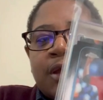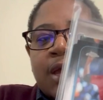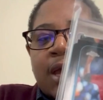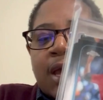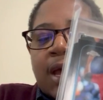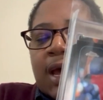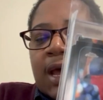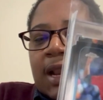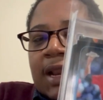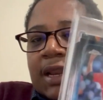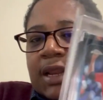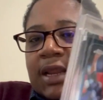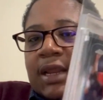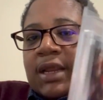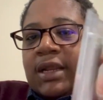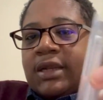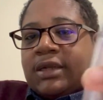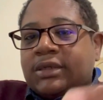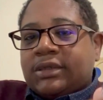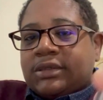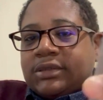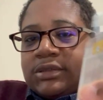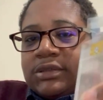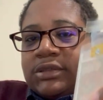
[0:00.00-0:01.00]
adding
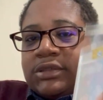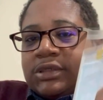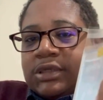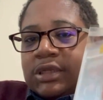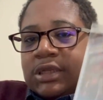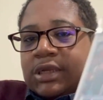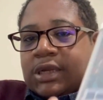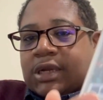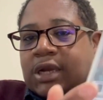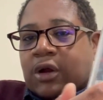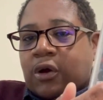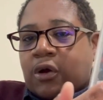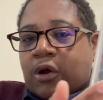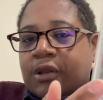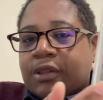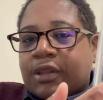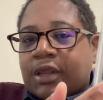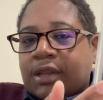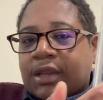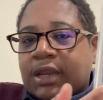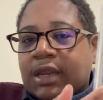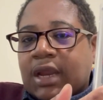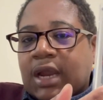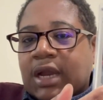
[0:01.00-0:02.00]
it to the card
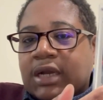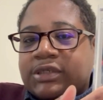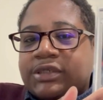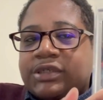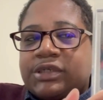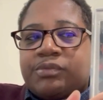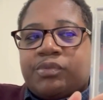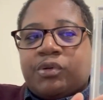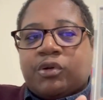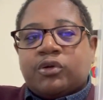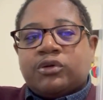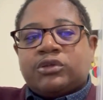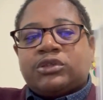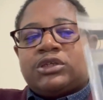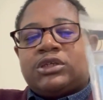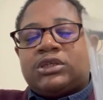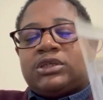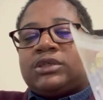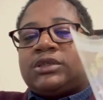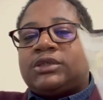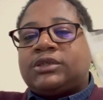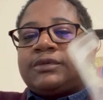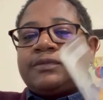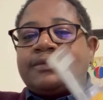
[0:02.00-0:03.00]
that they actually
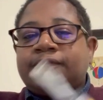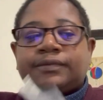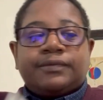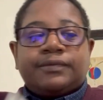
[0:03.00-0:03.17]
purchased.